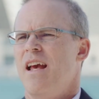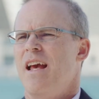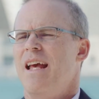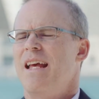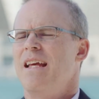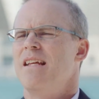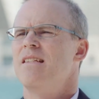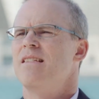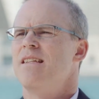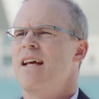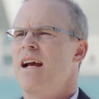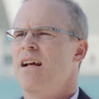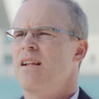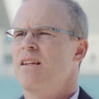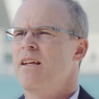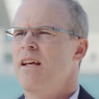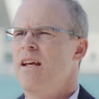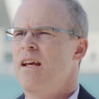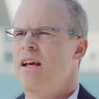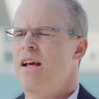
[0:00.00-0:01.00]

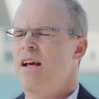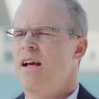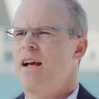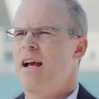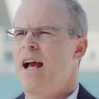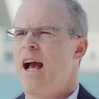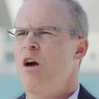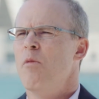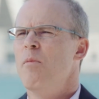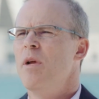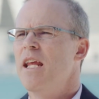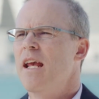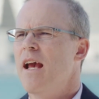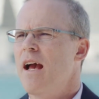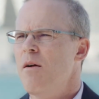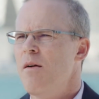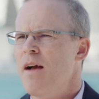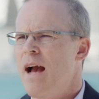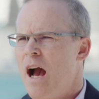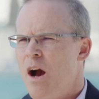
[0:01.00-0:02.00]
exactly how many
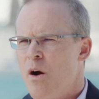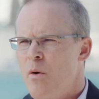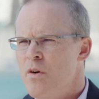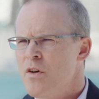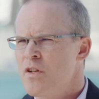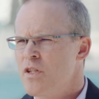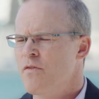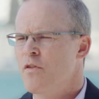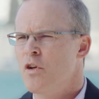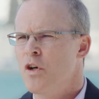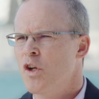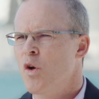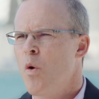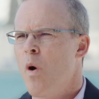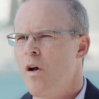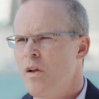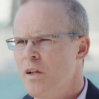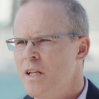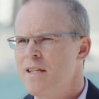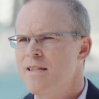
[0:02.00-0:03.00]
hours of good
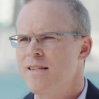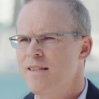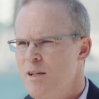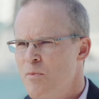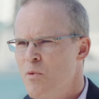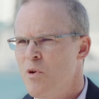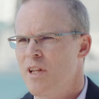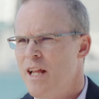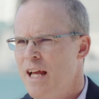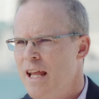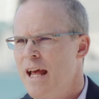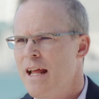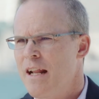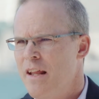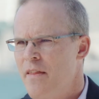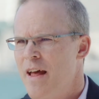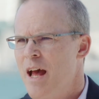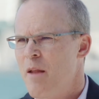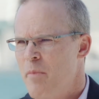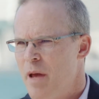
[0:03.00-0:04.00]
quality sleep will I get
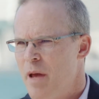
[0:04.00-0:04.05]
in that